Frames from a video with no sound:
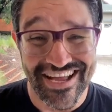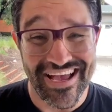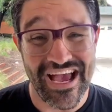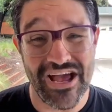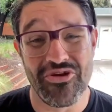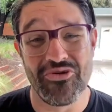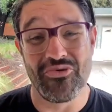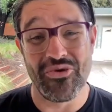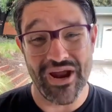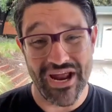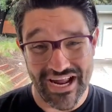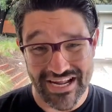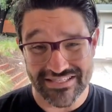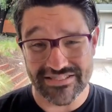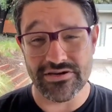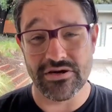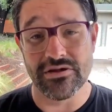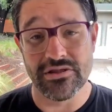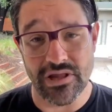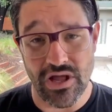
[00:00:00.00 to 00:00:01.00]
and
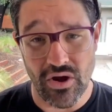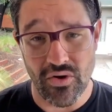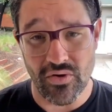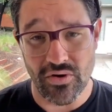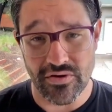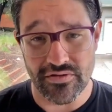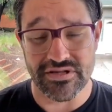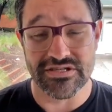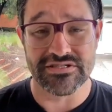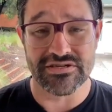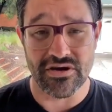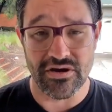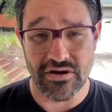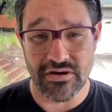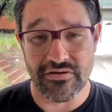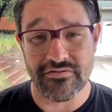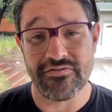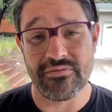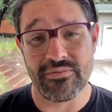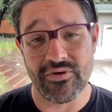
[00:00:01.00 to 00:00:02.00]
raise or lower the
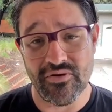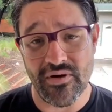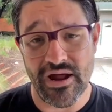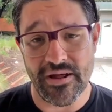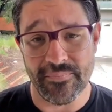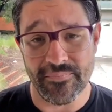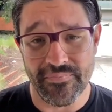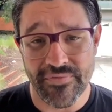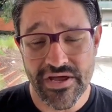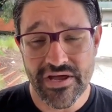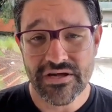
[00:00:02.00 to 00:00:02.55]
skirt from the ground.